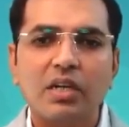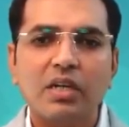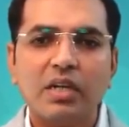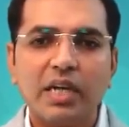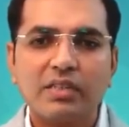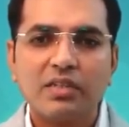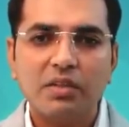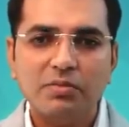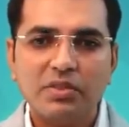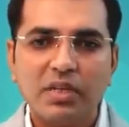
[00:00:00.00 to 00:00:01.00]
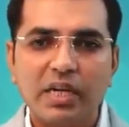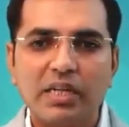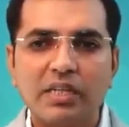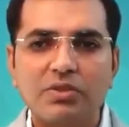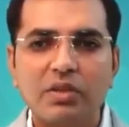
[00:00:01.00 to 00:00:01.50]
cash comes and
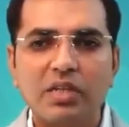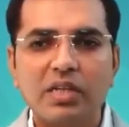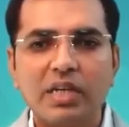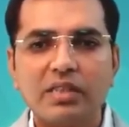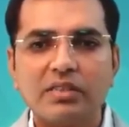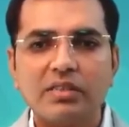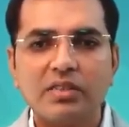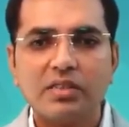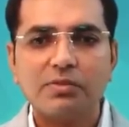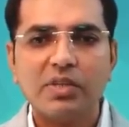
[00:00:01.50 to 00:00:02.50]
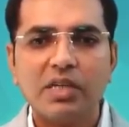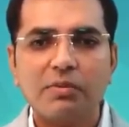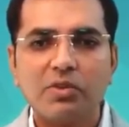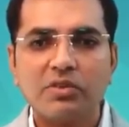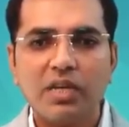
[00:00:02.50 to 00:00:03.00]
gradually cash is distributed
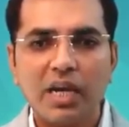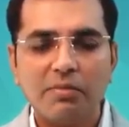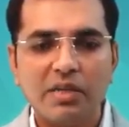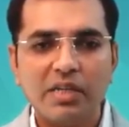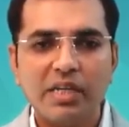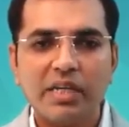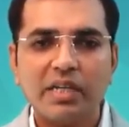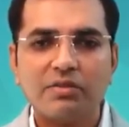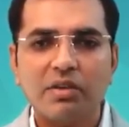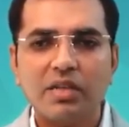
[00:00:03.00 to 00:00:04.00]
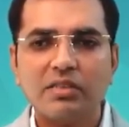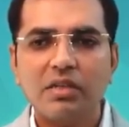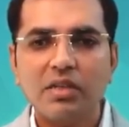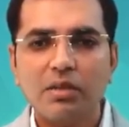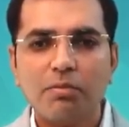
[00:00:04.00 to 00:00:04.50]
amongst the liability and as well as
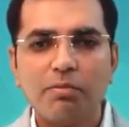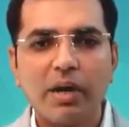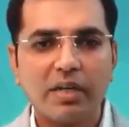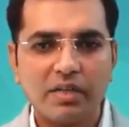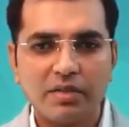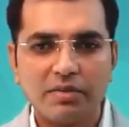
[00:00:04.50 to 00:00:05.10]
the partner.